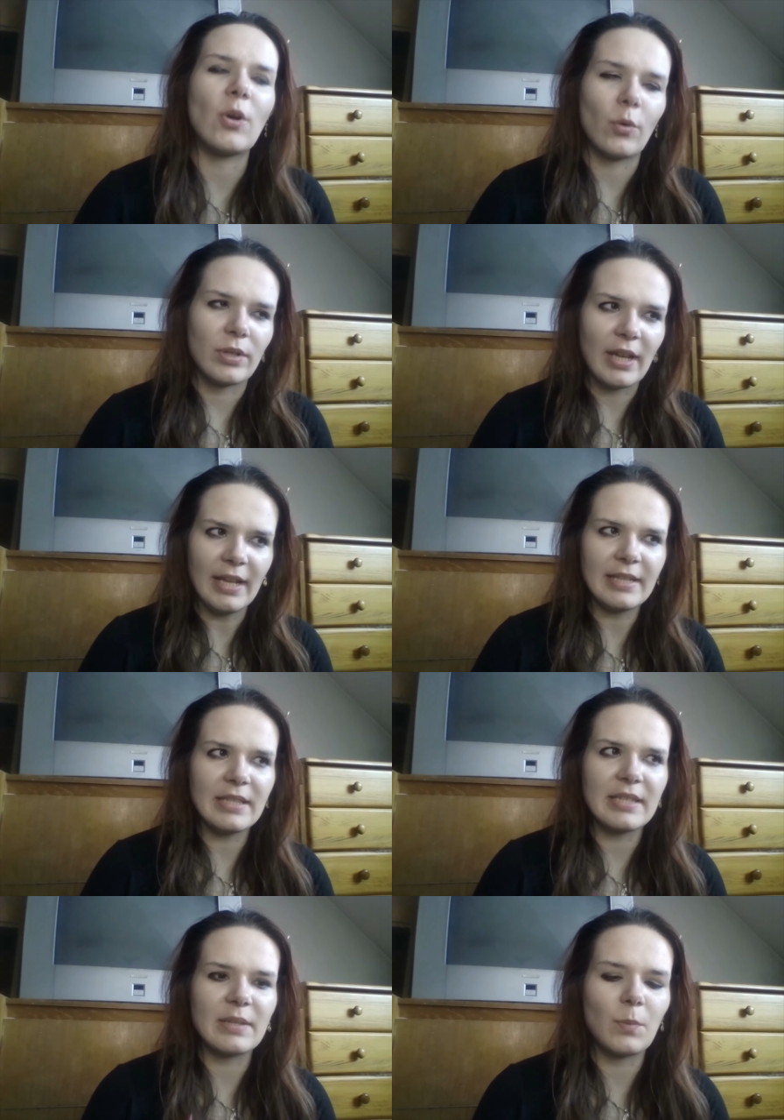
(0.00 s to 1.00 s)

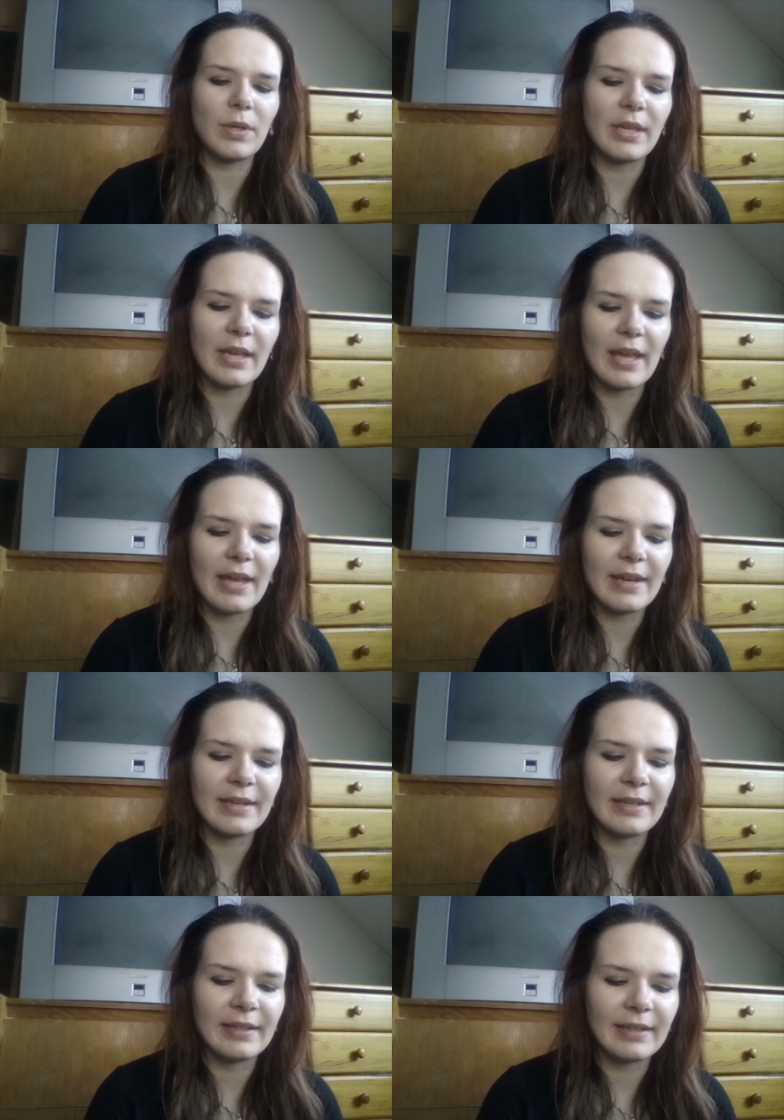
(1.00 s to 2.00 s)
audience, we can